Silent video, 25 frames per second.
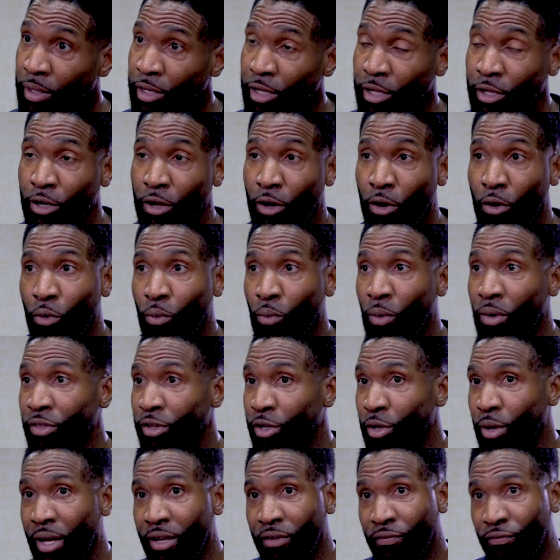You know,
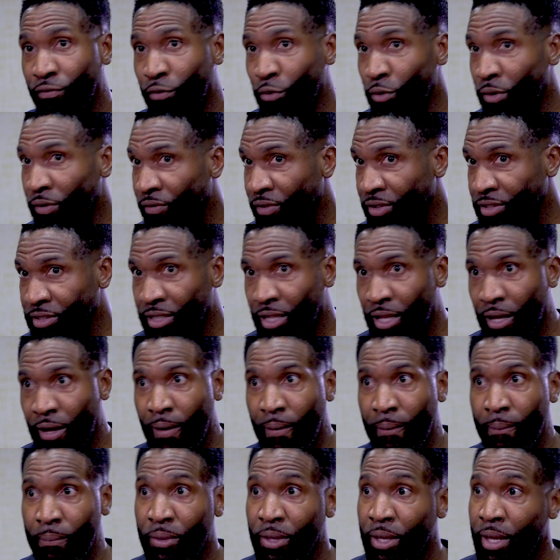whether you had Fruit of
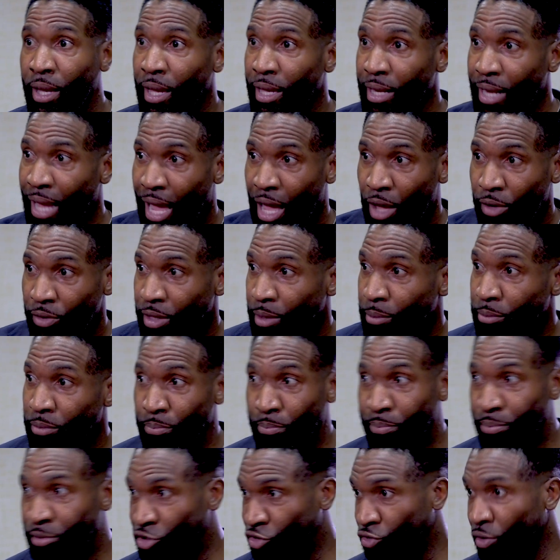Islam and how they
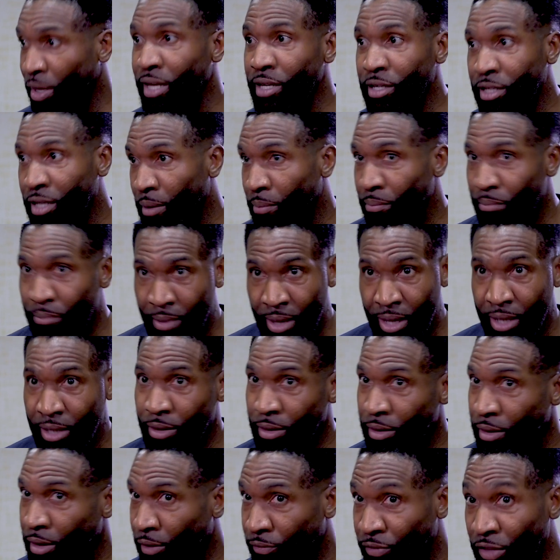trained up
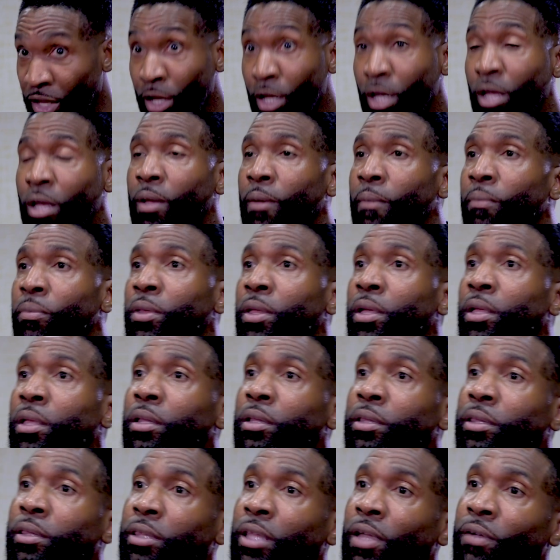men,
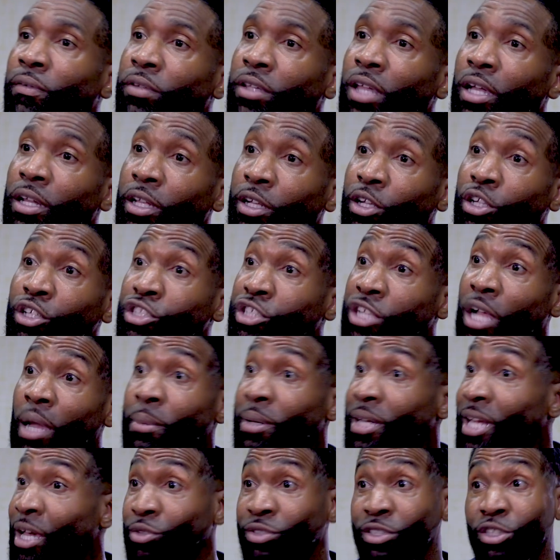they've done a good
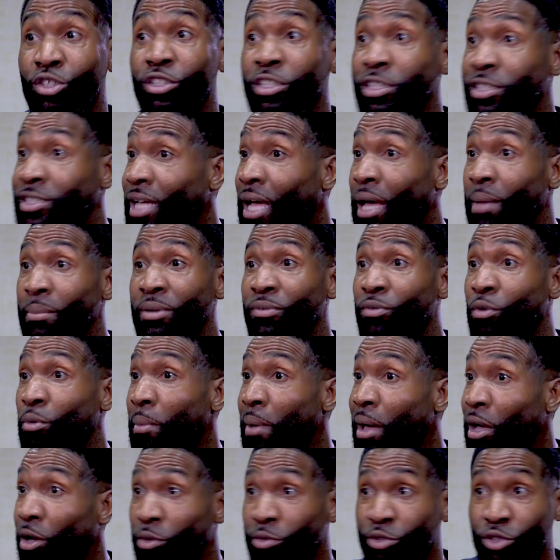job. And that was during the time, even when
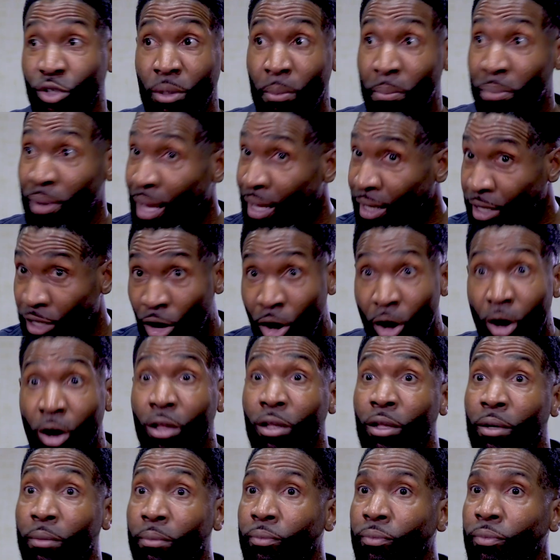Malcolm was on the block in
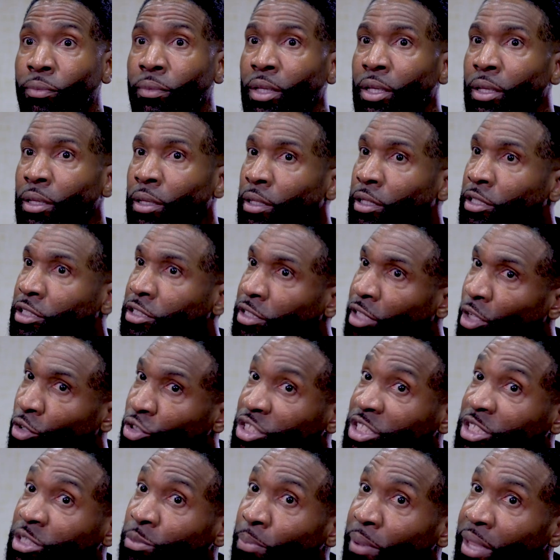Harlem, they're
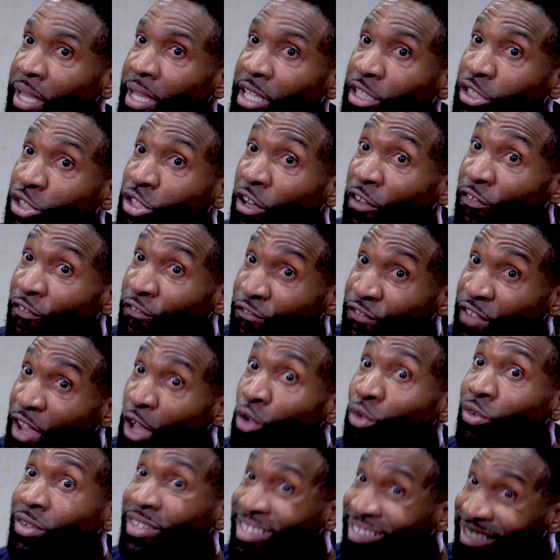speaking to the
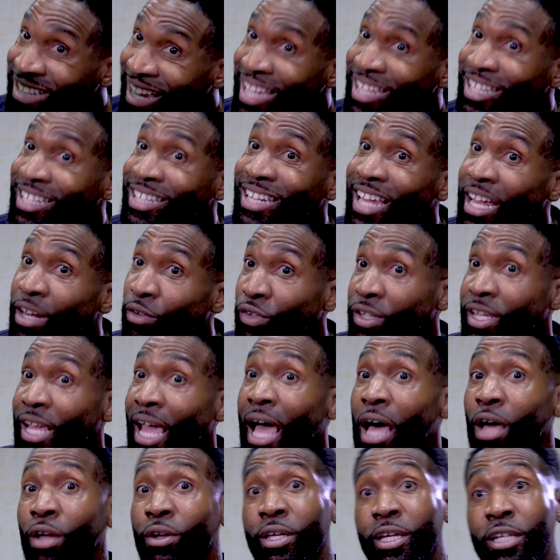felt day-to-day
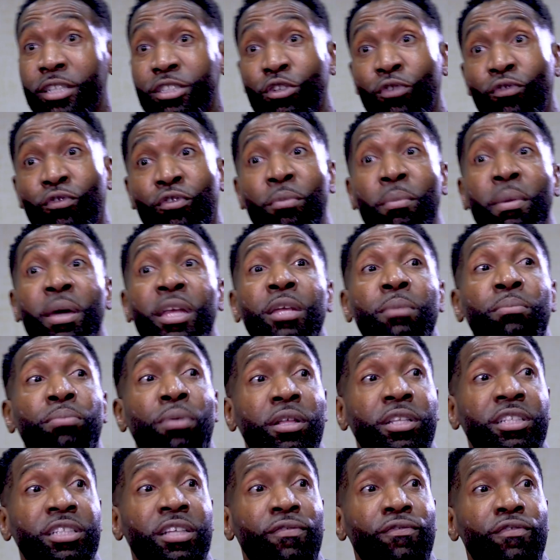reality. And so for many
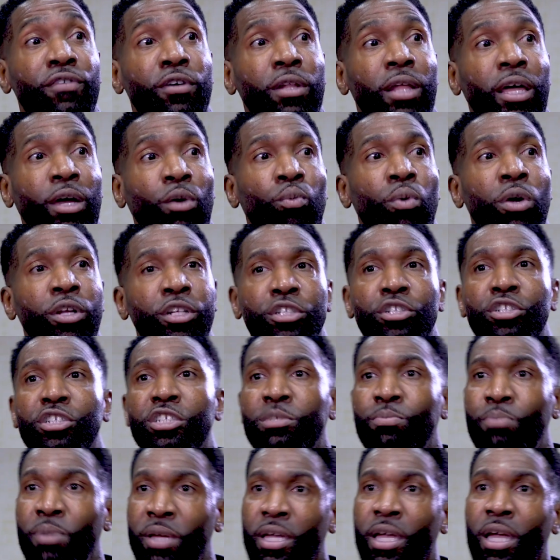brothers, they feel like what you're
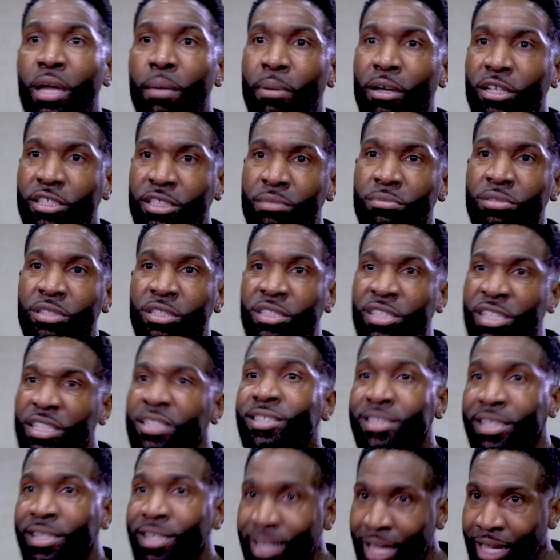speaking about seems
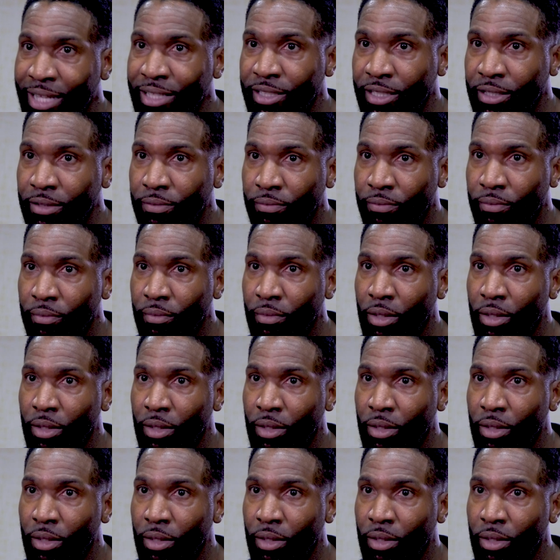disconnected